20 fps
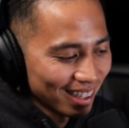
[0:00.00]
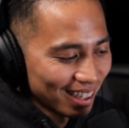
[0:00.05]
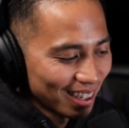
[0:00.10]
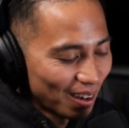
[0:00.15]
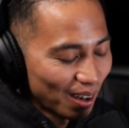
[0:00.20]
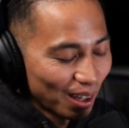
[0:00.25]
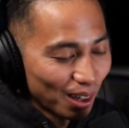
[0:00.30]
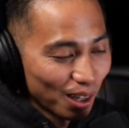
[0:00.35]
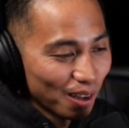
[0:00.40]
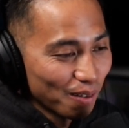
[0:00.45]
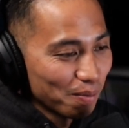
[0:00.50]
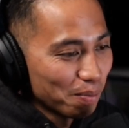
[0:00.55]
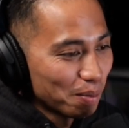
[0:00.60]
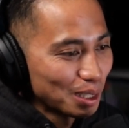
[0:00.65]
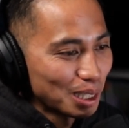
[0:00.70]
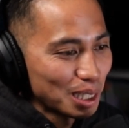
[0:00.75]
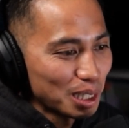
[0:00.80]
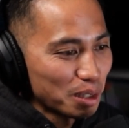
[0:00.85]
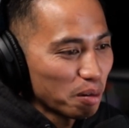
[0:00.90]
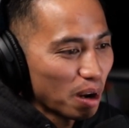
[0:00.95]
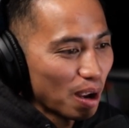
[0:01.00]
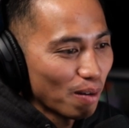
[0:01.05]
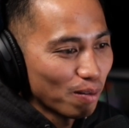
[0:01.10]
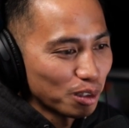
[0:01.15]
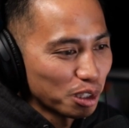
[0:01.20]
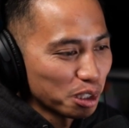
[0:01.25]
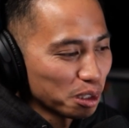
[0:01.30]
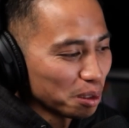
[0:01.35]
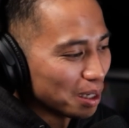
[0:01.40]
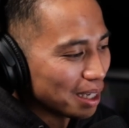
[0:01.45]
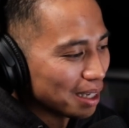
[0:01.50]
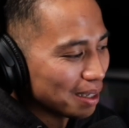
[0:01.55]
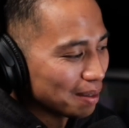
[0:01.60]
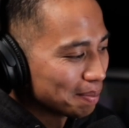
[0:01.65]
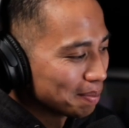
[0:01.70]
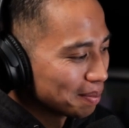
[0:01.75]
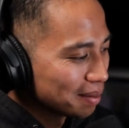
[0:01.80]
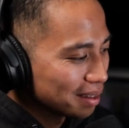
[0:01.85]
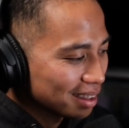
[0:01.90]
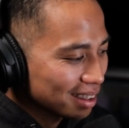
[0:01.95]
love precision rifle shooting.
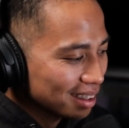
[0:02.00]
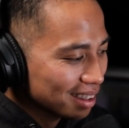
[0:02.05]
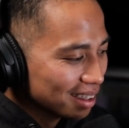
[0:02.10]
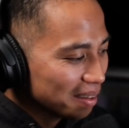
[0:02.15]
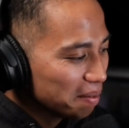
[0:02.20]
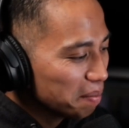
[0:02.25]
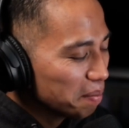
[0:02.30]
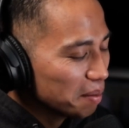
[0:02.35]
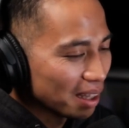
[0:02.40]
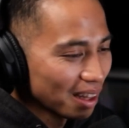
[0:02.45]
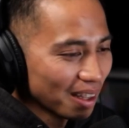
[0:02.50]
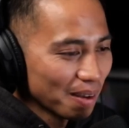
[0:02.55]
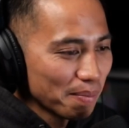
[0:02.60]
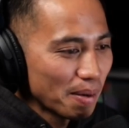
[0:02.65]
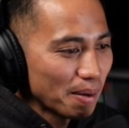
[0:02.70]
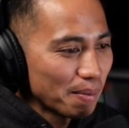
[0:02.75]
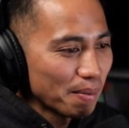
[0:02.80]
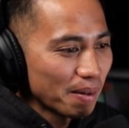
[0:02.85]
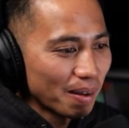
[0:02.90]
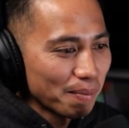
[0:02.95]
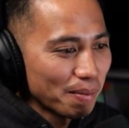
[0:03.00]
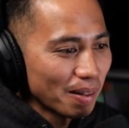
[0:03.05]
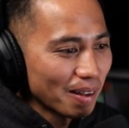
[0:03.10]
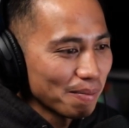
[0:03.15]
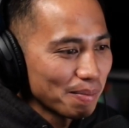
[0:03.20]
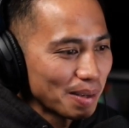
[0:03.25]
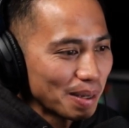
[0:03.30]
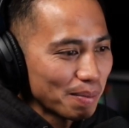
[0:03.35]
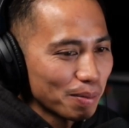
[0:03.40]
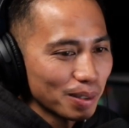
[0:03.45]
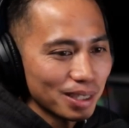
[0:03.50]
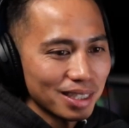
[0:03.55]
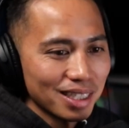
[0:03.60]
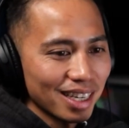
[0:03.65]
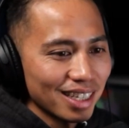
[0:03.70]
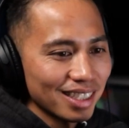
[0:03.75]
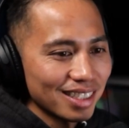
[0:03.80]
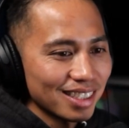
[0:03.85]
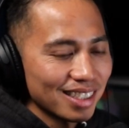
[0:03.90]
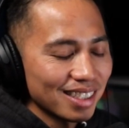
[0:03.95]
I love being
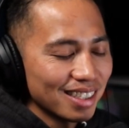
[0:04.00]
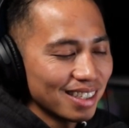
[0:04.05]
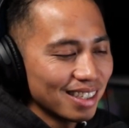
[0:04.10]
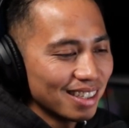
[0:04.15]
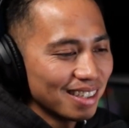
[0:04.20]
precise,